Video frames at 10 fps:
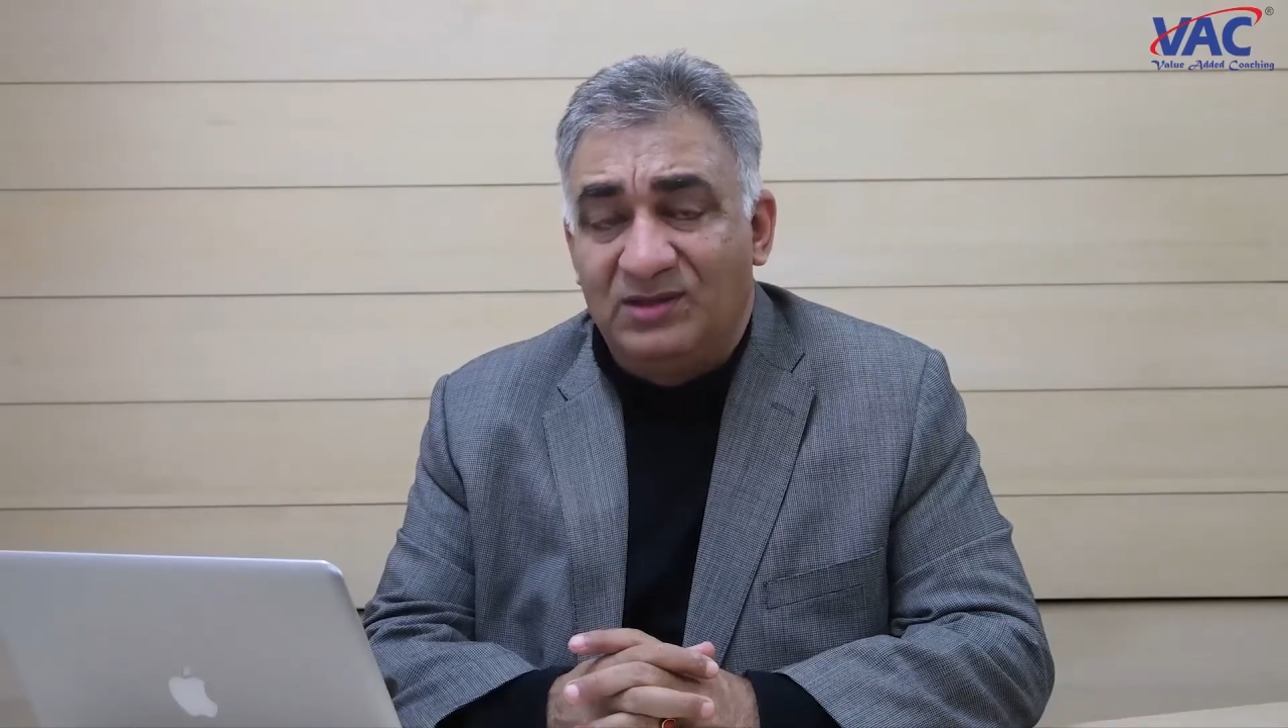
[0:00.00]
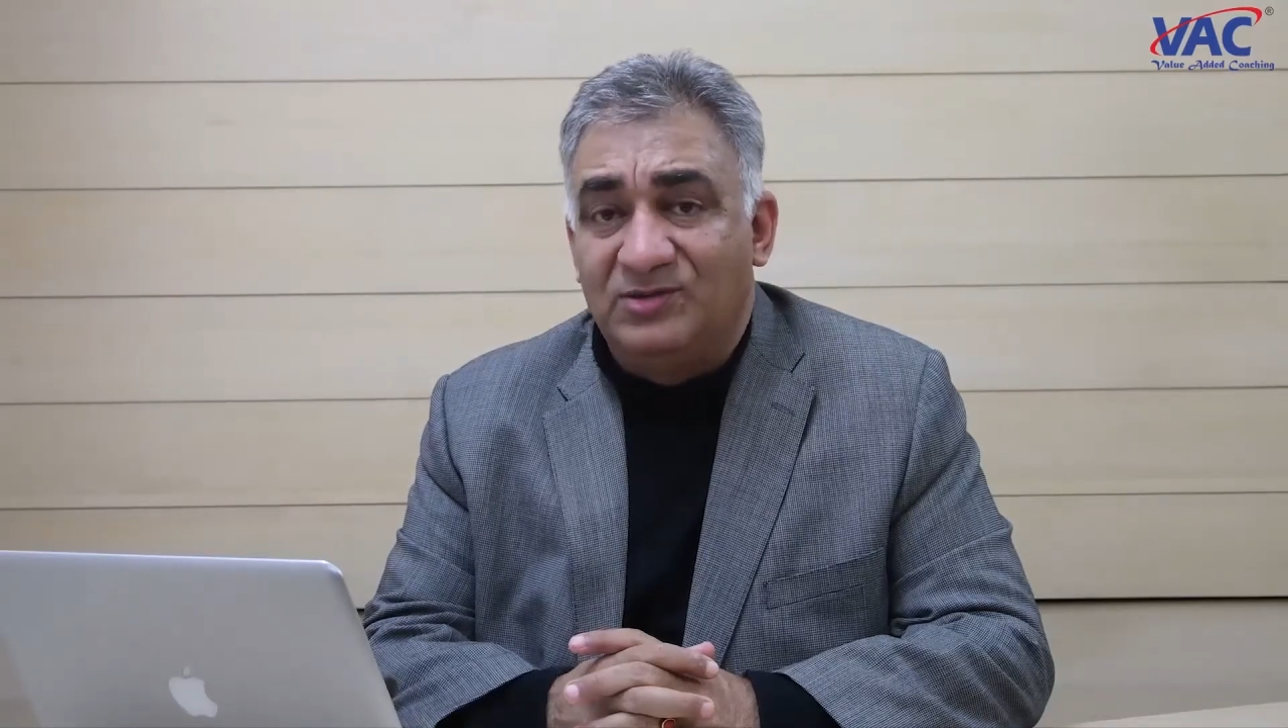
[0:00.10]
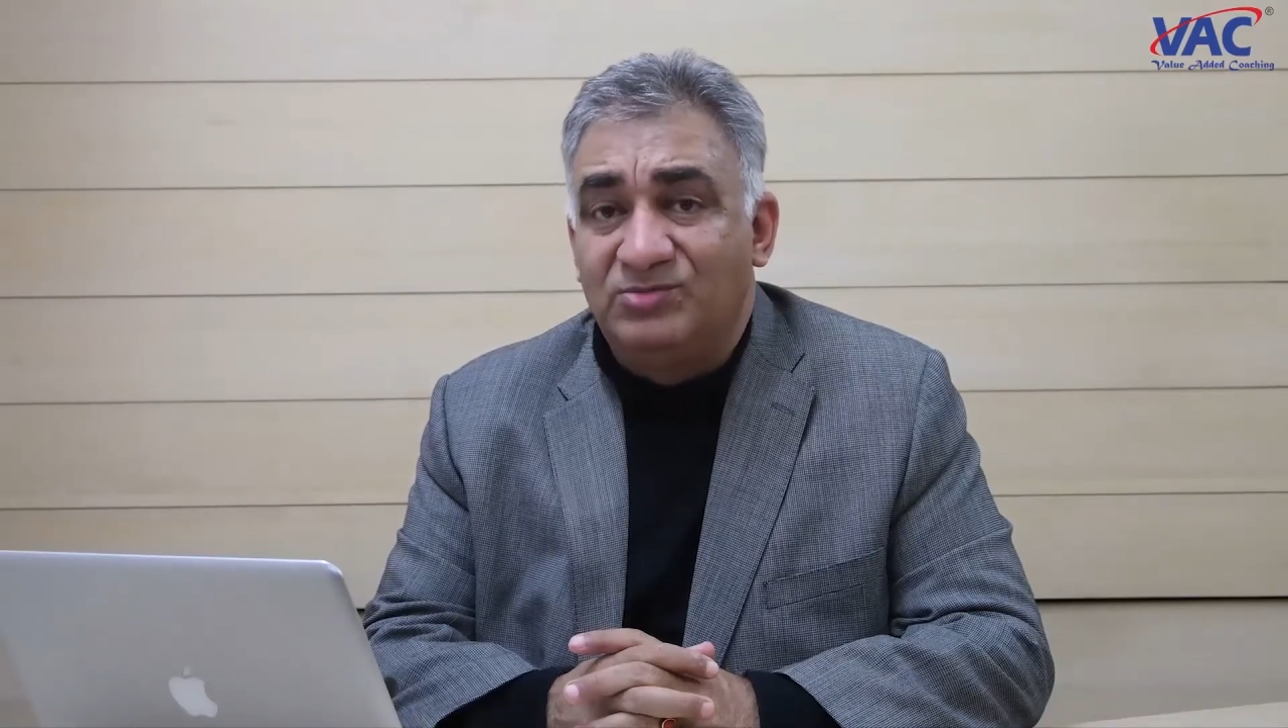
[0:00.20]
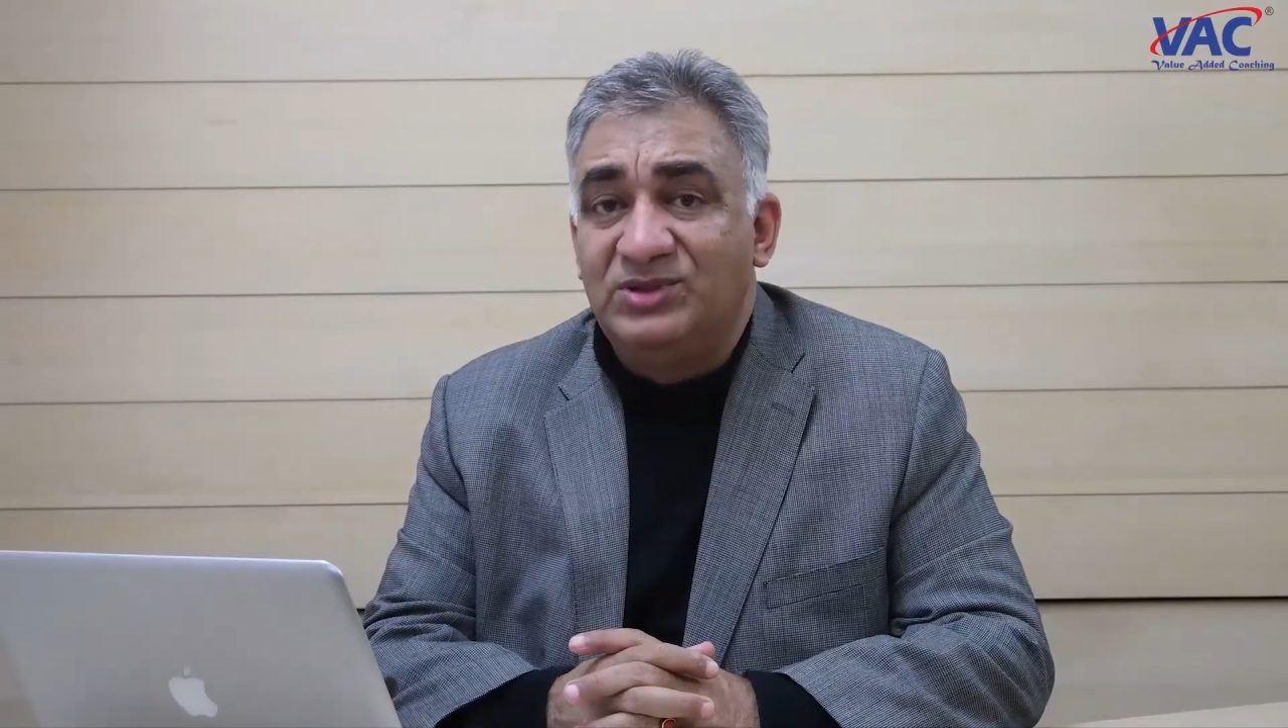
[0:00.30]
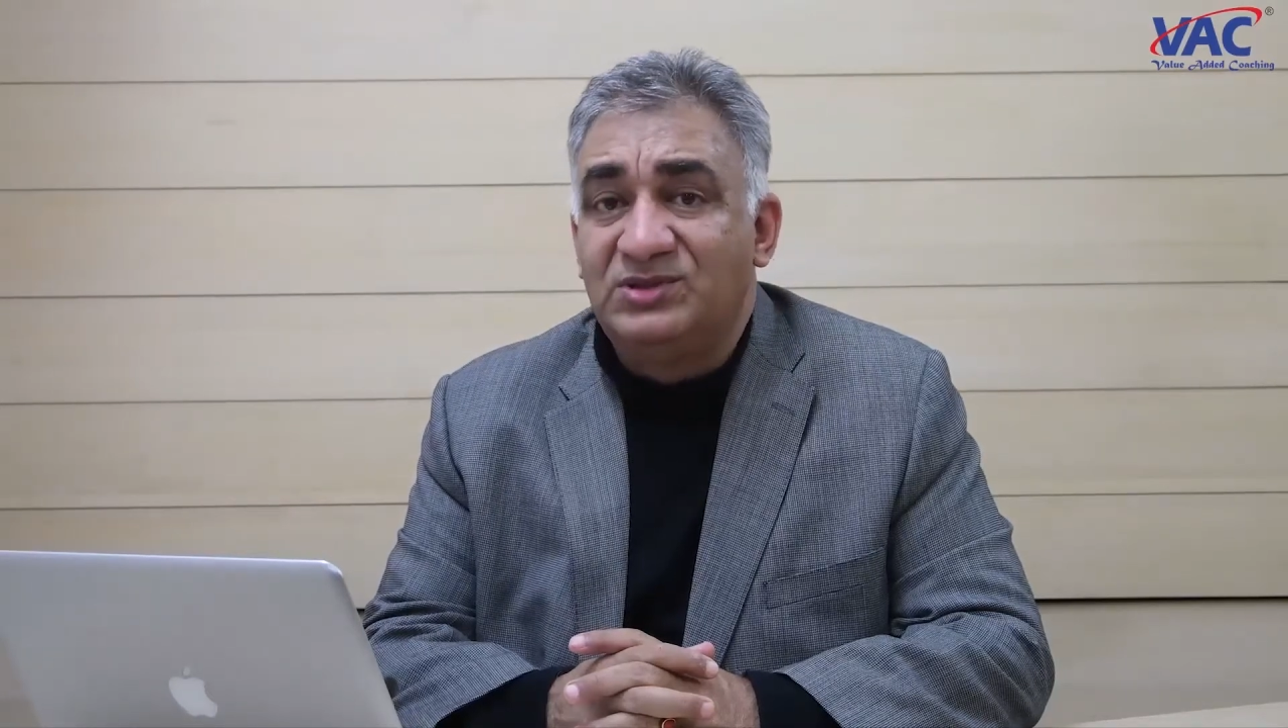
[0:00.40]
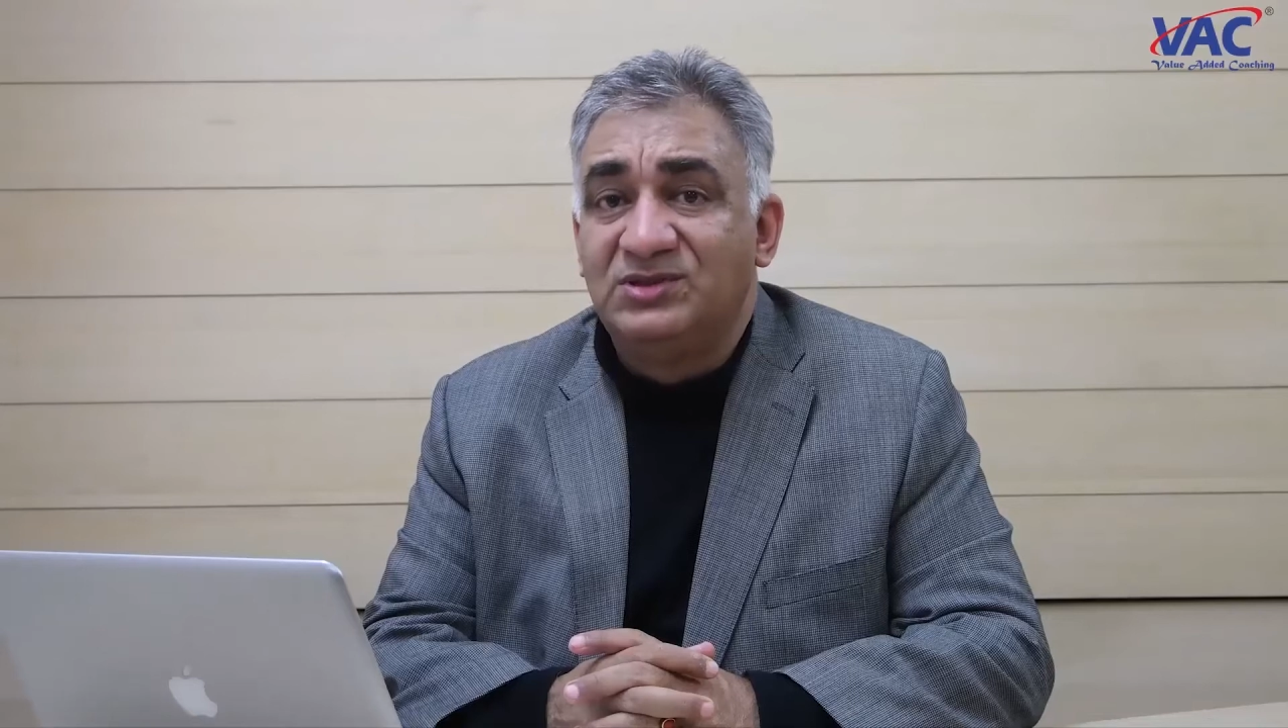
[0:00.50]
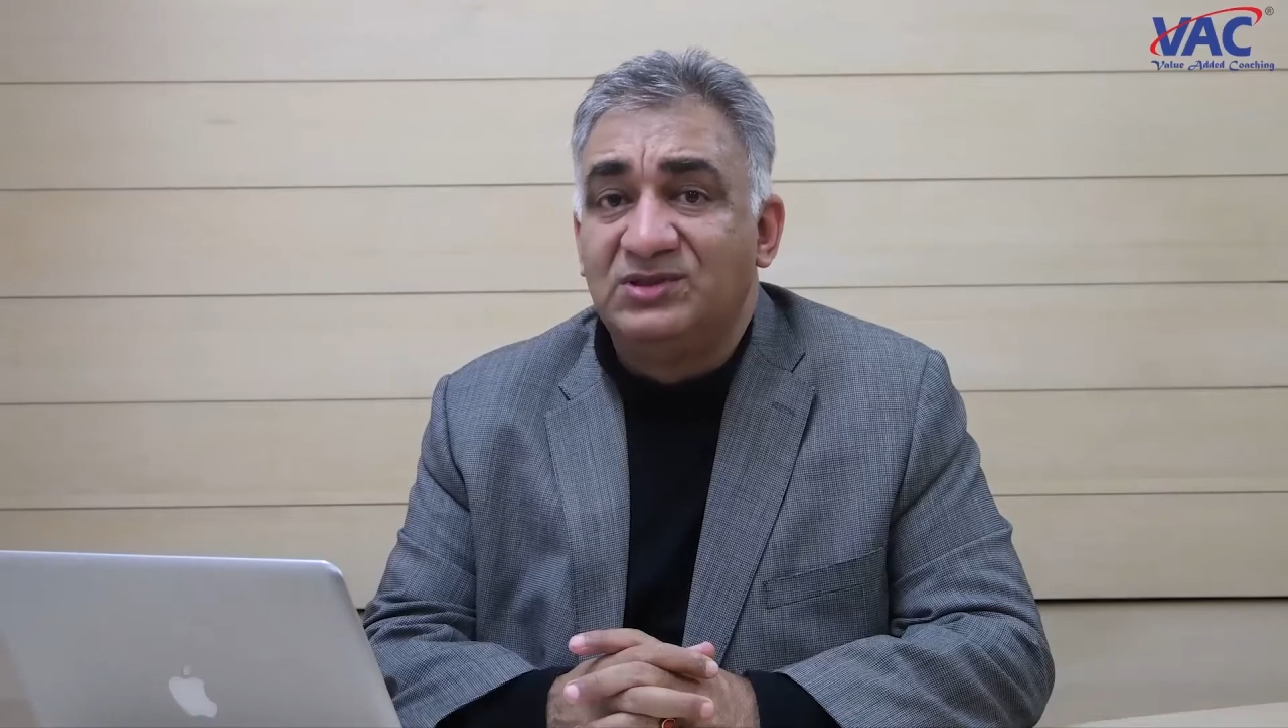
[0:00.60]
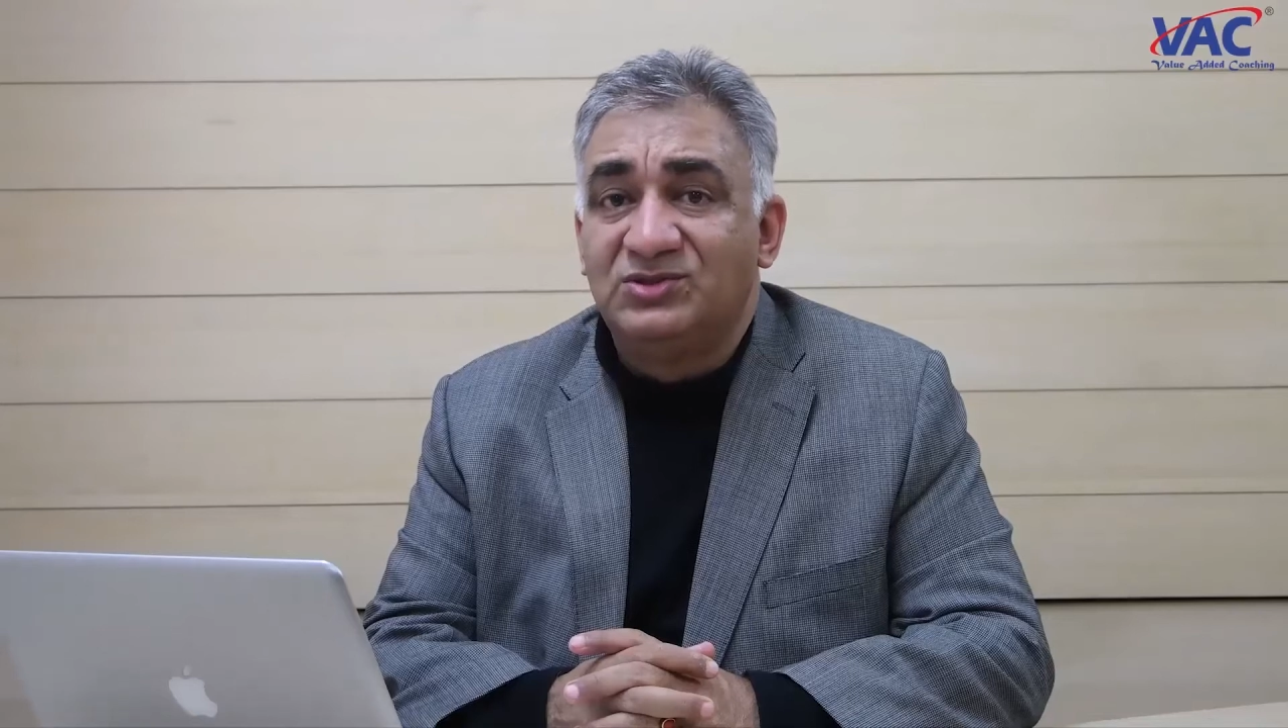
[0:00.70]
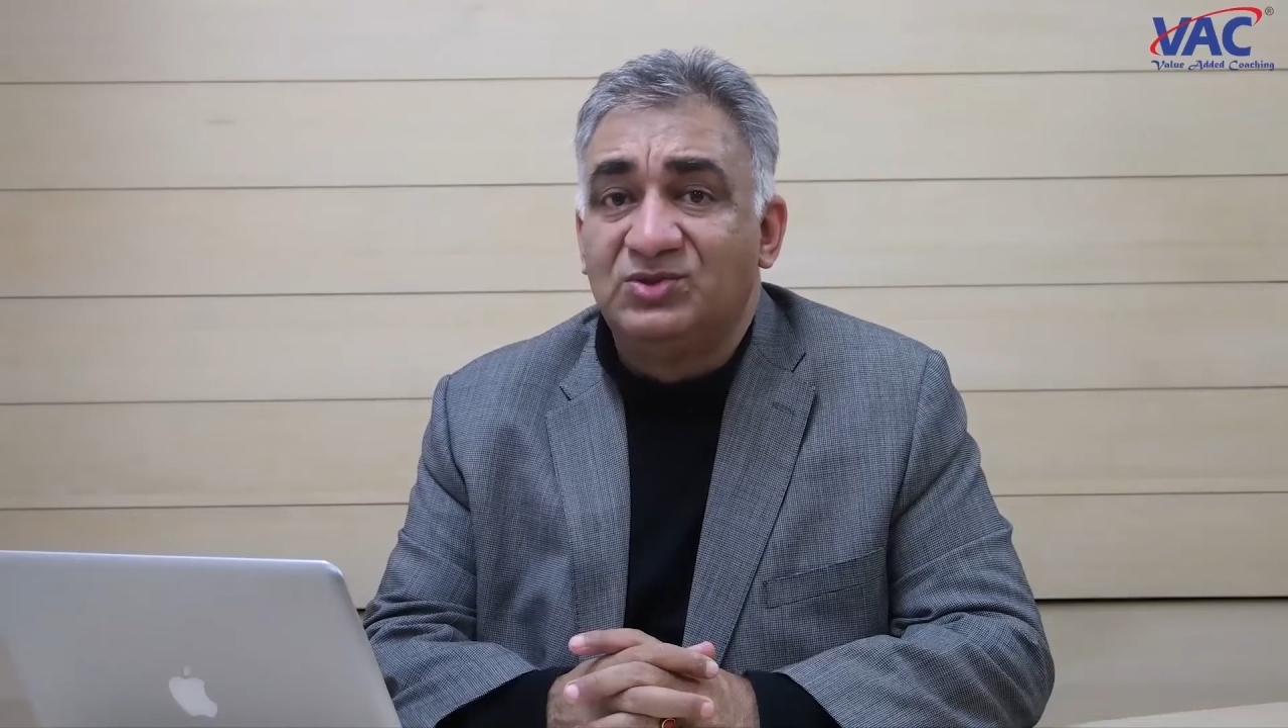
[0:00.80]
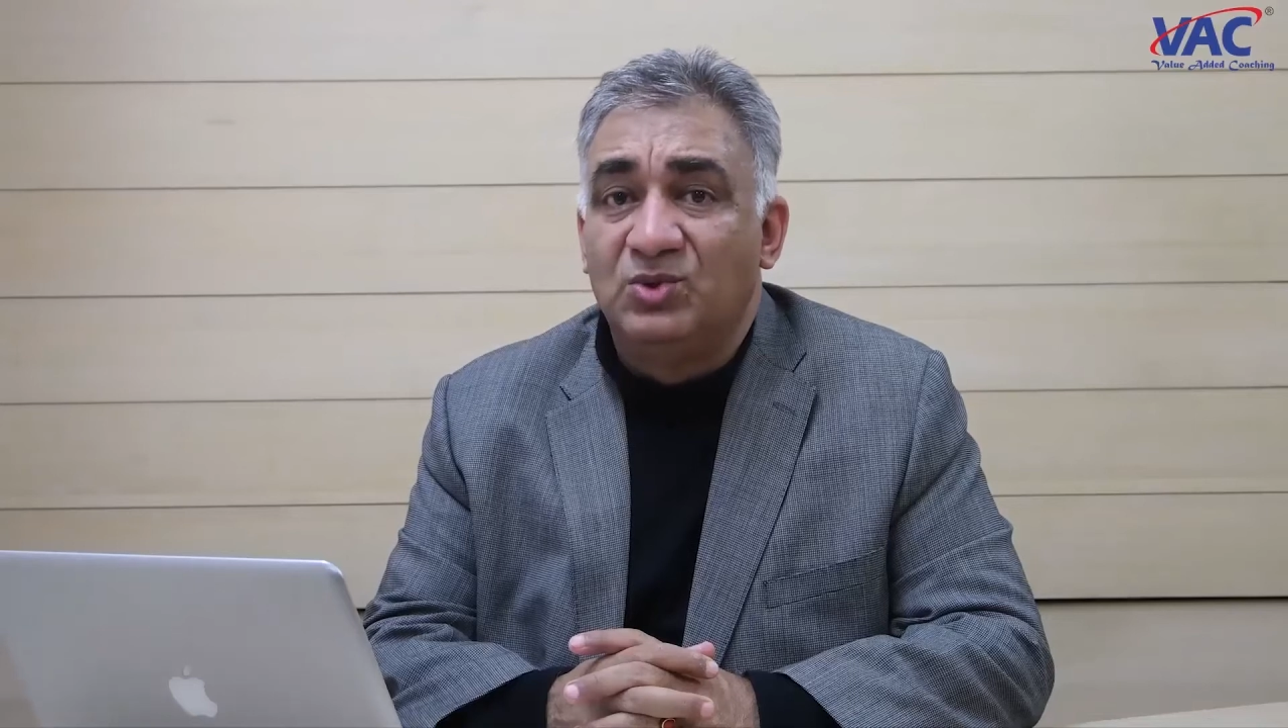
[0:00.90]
the business